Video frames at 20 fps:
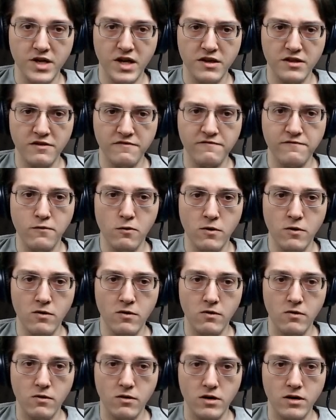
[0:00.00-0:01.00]
the four
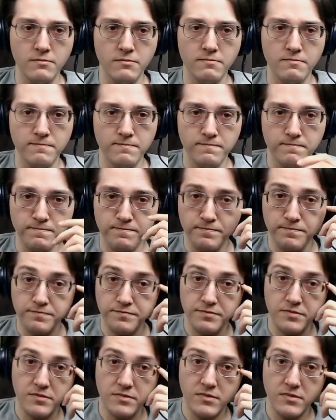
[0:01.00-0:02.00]
Aurum
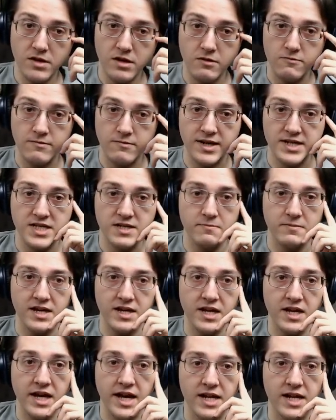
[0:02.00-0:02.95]
recipe